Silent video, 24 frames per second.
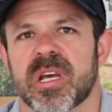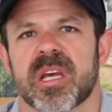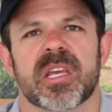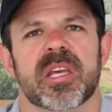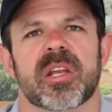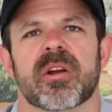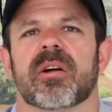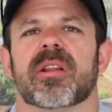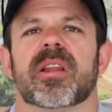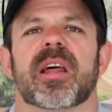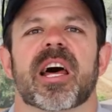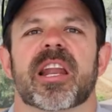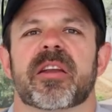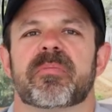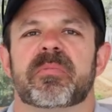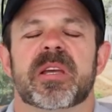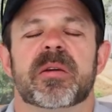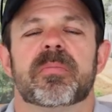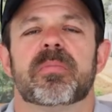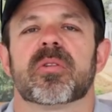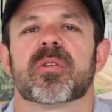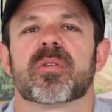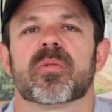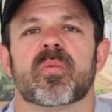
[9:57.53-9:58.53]
A lot of
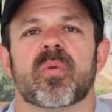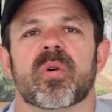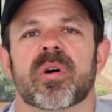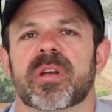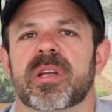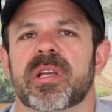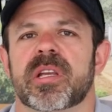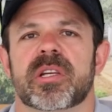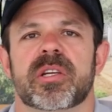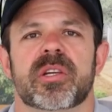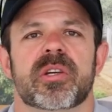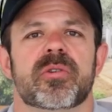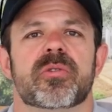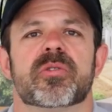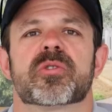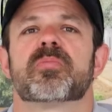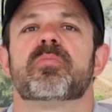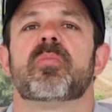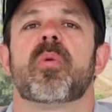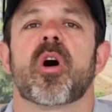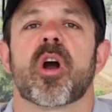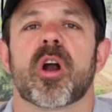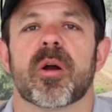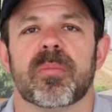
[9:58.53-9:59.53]
people are wanting to use
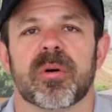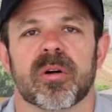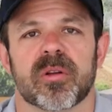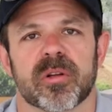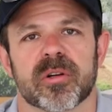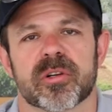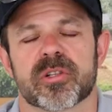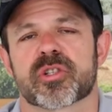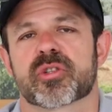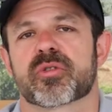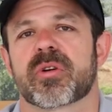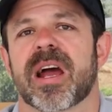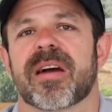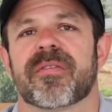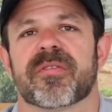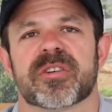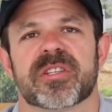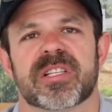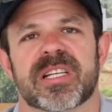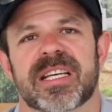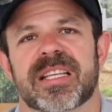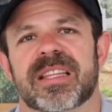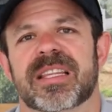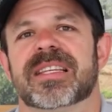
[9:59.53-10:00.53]
marble or
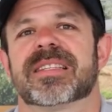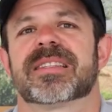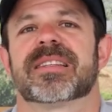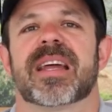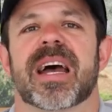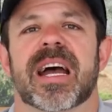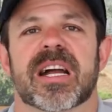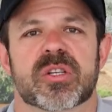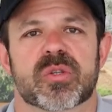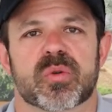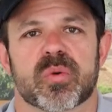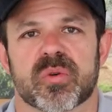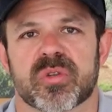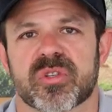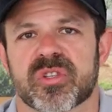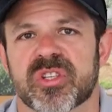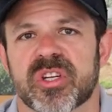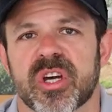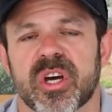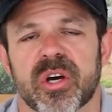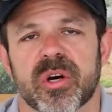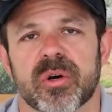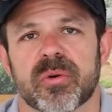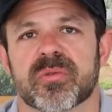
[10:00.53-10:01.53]
travertine, these natural
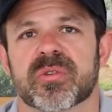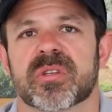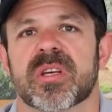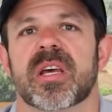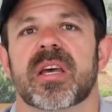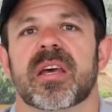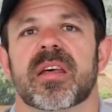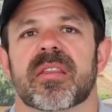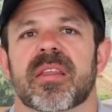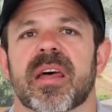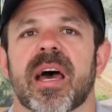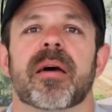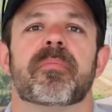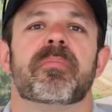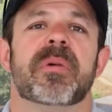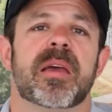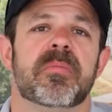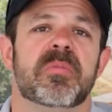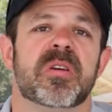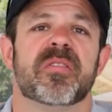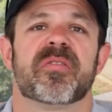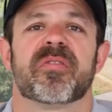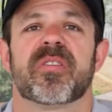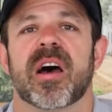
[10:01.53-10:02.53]
stones that may
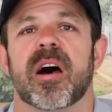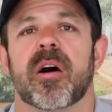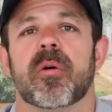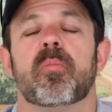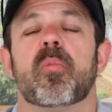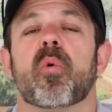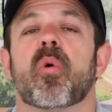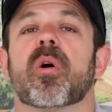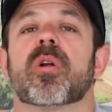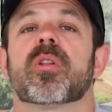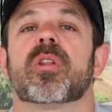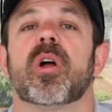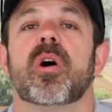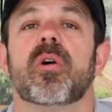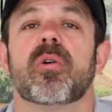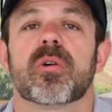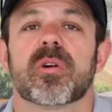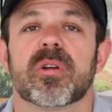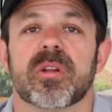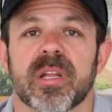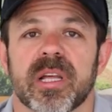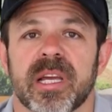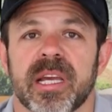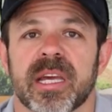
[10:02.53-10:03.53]
be found more
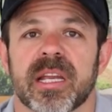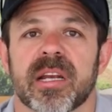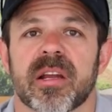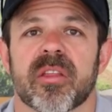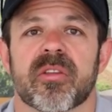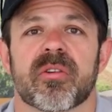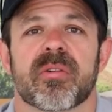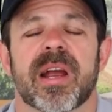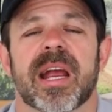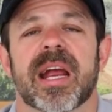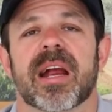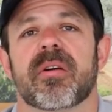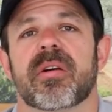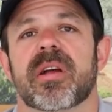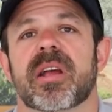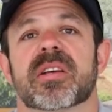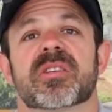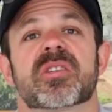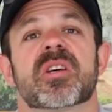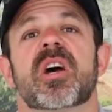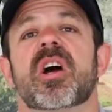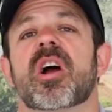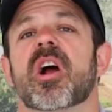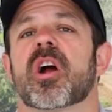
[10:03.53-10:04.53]
locally in other
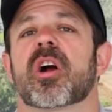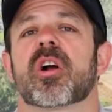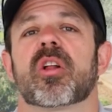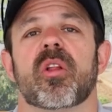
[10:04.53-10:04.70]
areas or